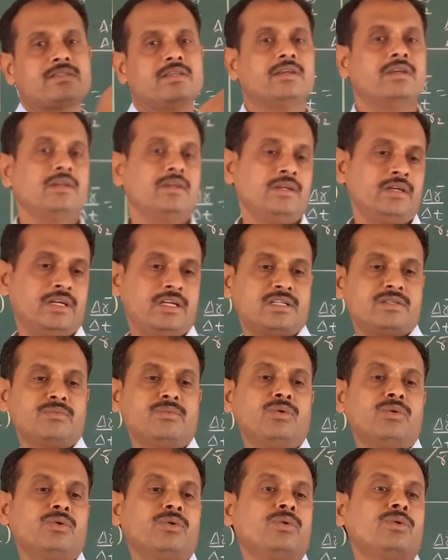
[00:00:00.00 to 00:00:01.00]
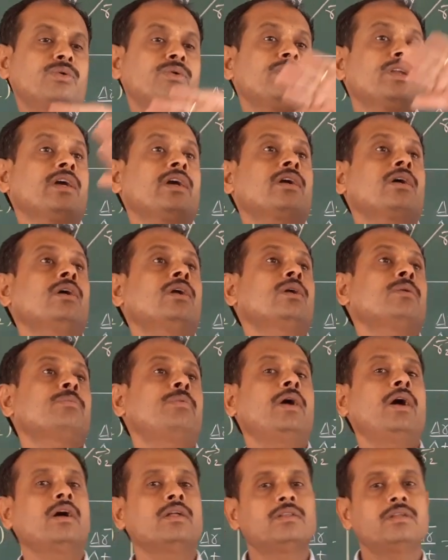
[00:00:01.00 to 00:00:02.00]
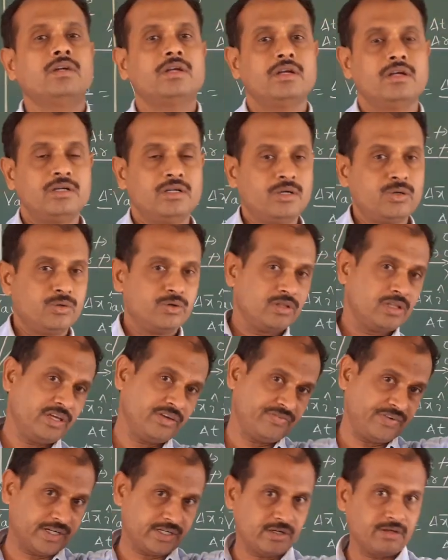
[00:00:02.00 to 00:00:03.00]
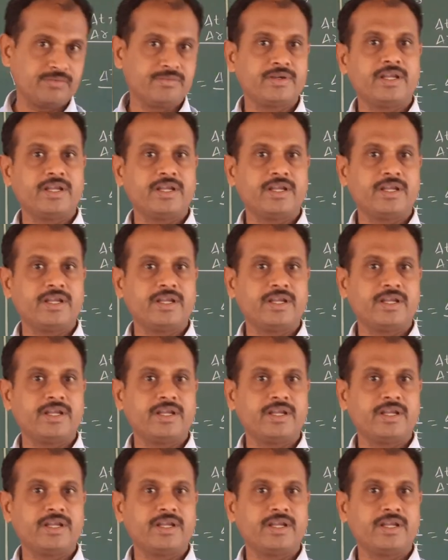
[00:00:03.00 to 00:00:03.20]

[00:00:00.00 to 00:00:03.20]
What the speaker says: it is move in a curved path due to the effect of